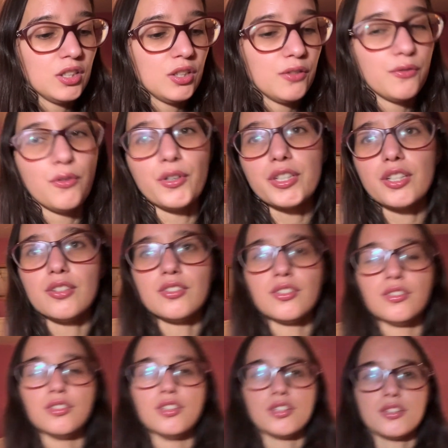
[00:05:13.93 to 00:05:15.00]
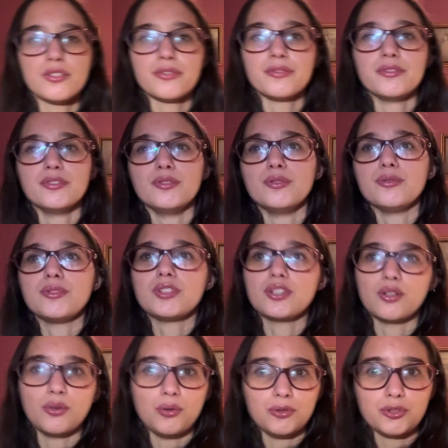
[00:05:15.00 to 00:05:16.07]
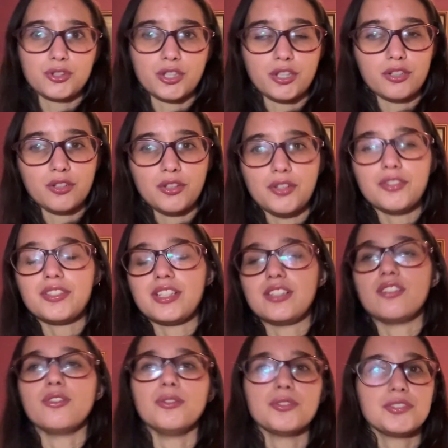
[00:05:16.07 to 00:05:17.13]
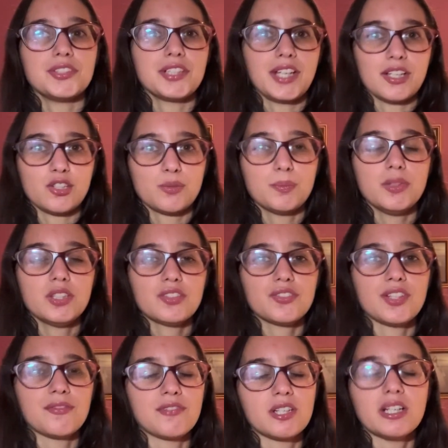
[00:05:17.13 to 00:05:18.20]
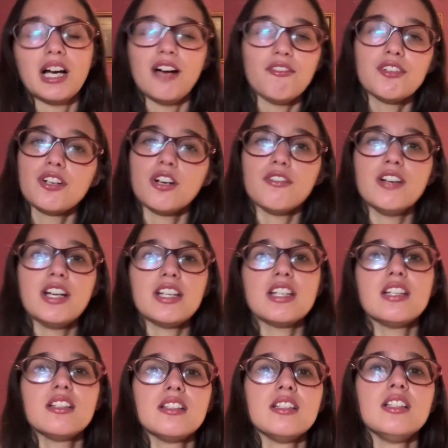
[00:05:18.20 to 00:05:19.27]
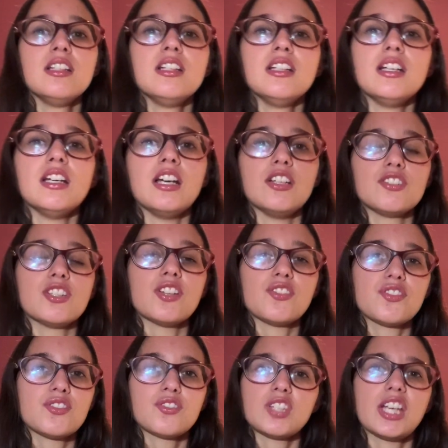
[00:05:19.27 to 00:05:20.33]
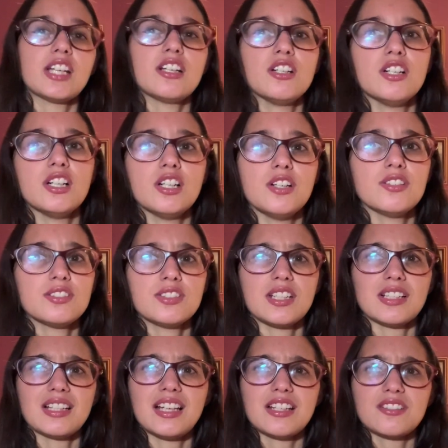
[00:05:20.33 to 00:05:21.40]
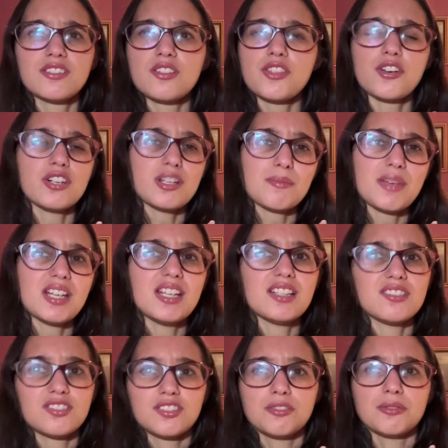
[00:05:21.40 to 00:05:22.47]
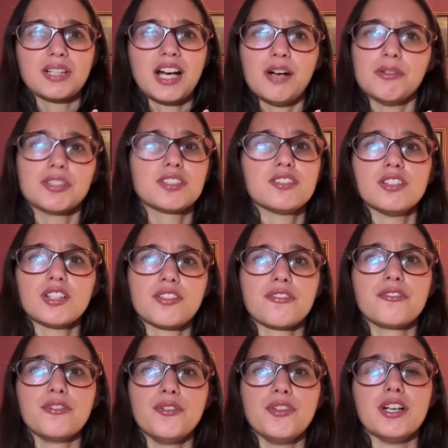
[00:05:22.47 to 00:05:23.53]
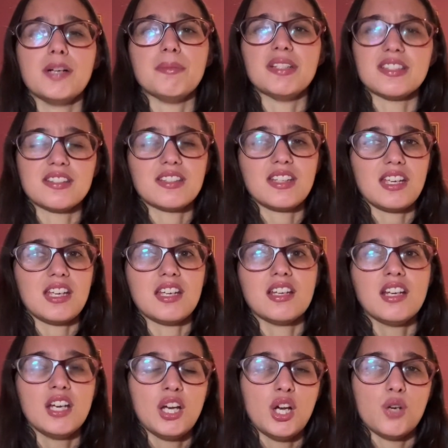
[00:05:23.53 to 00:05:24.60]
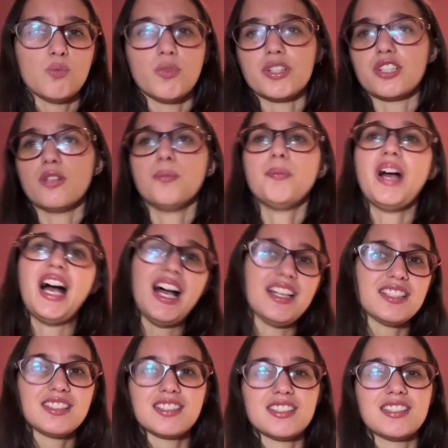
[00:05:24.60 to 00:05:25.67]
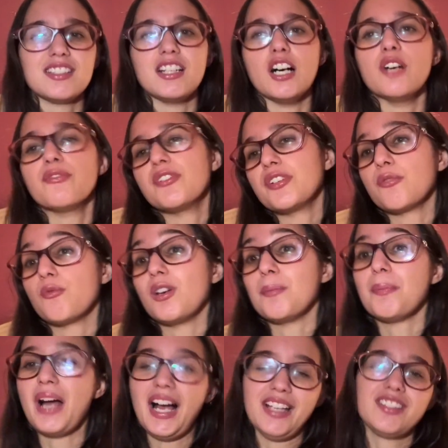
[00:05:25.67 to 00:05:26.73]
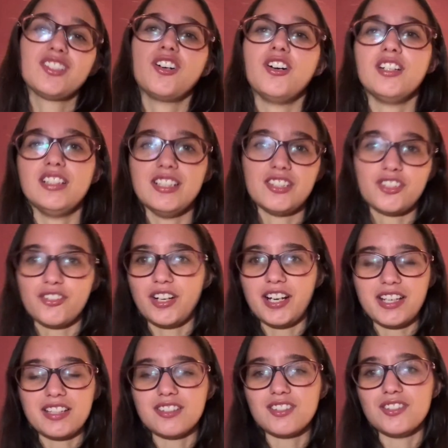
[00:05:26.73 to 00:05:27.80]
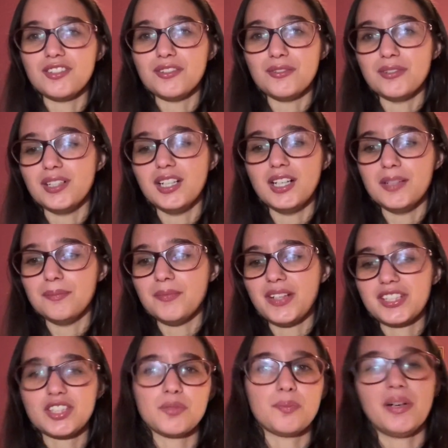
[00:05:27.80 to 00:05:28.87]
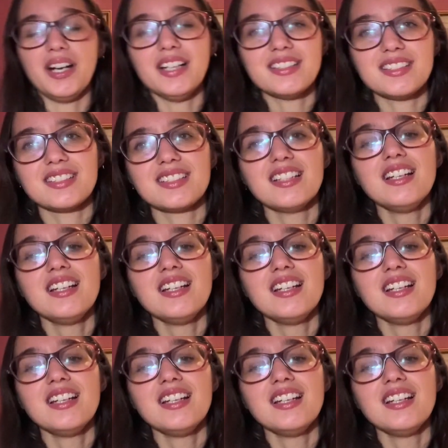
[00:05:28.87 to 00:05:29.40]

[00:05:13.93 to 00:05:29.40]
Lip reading: for you to look through your old journals and your old sketchbooks if you haven't already, and just take like 30 minutes to an hour to look through them and see what your past self or what past Carla is trying to express.